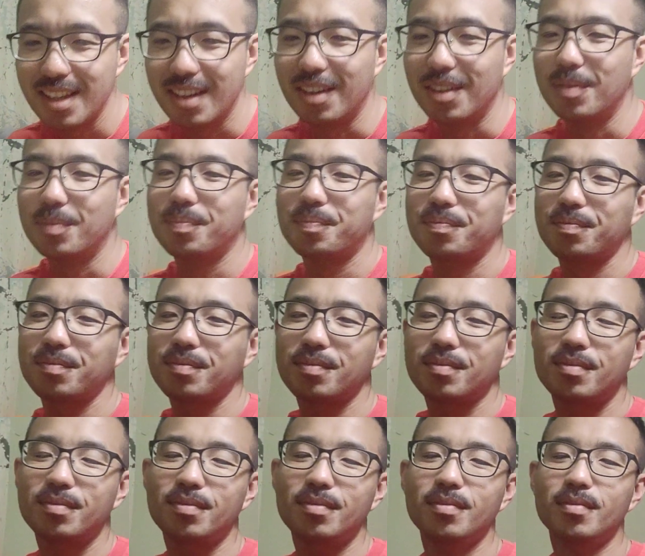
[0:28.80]
so
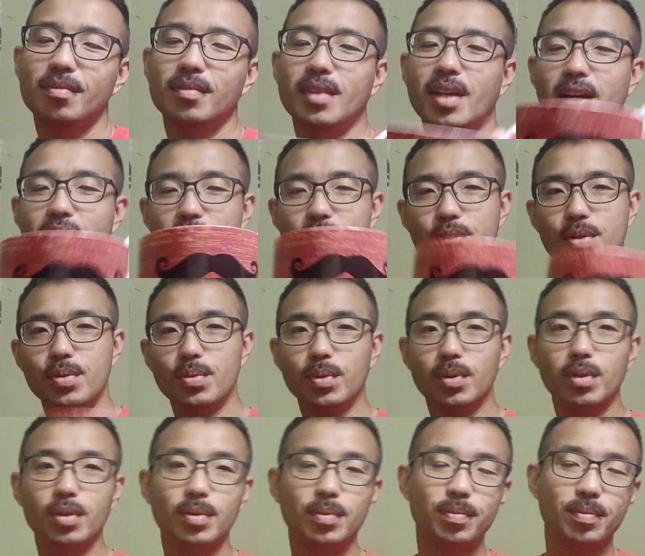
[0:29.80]
as
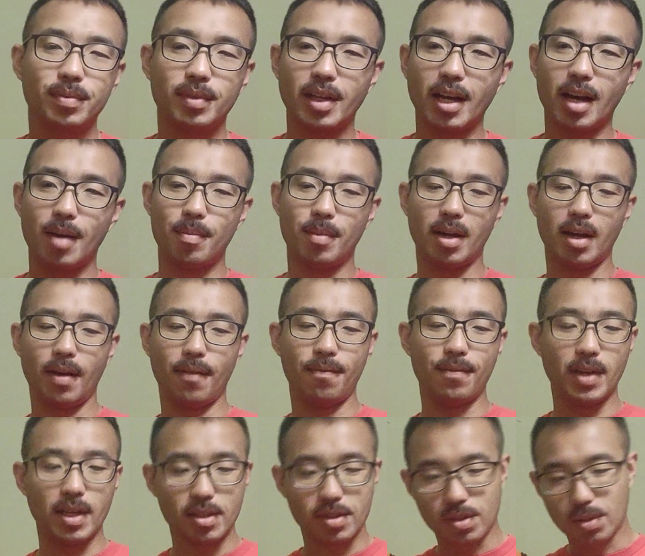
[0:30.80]
usual, got my
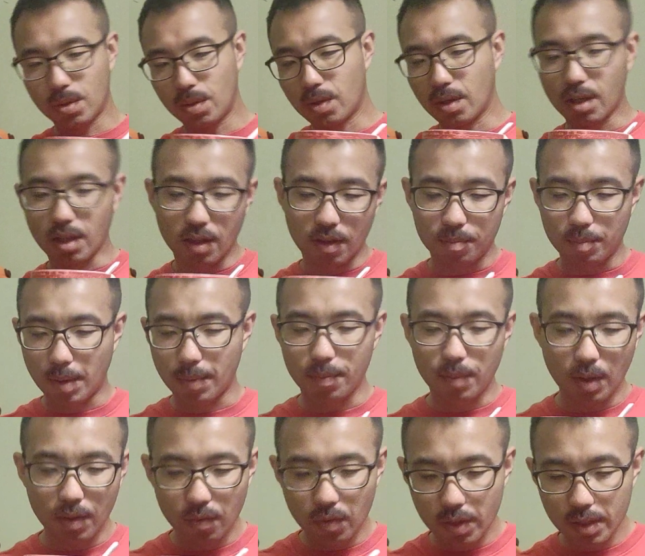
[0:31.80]
vessel of uh, my
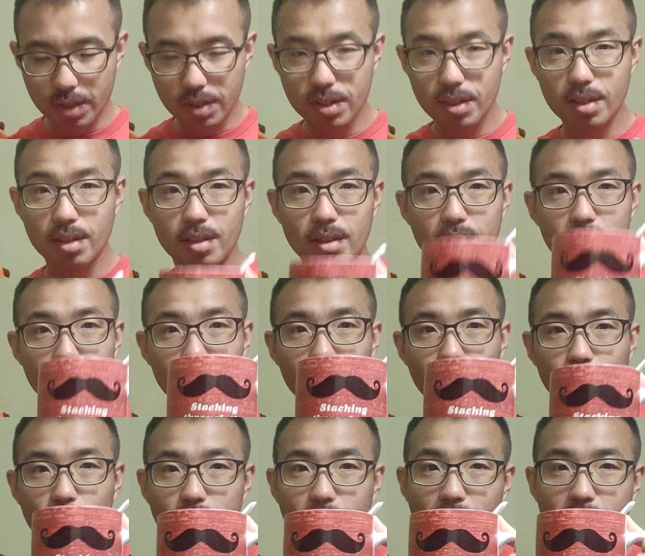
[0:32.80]
beverage,
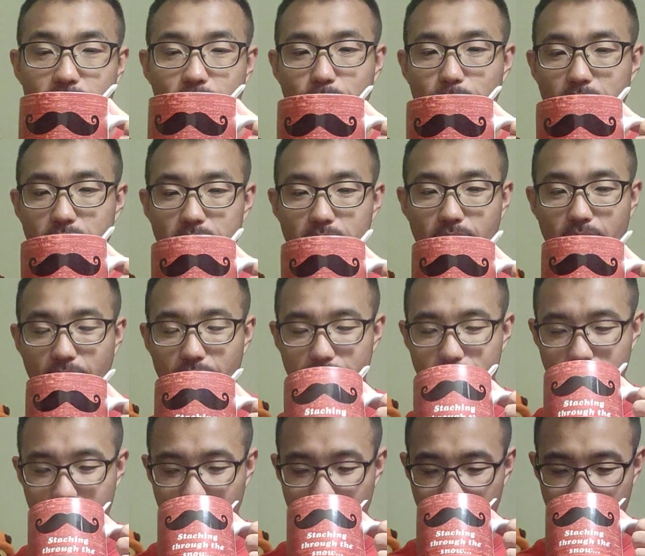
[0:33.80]
which has a
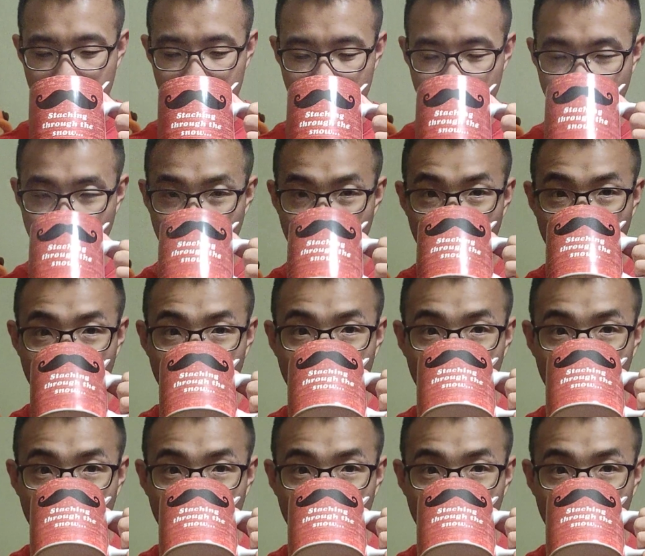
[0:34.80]
mustache. So